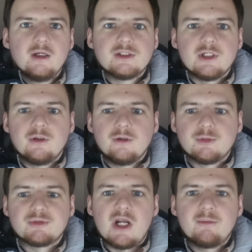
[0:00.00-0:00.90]
So
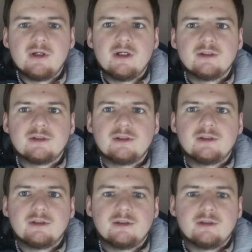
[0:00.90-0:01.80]
subscribe and
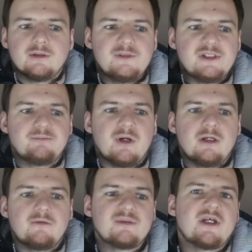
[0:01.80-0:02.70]
visit my
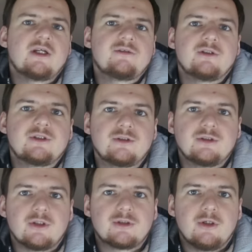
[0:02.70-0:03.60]
website
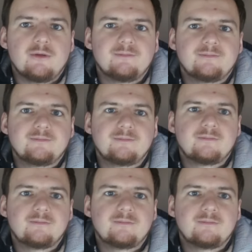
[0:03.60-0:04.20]
VanTourist.com.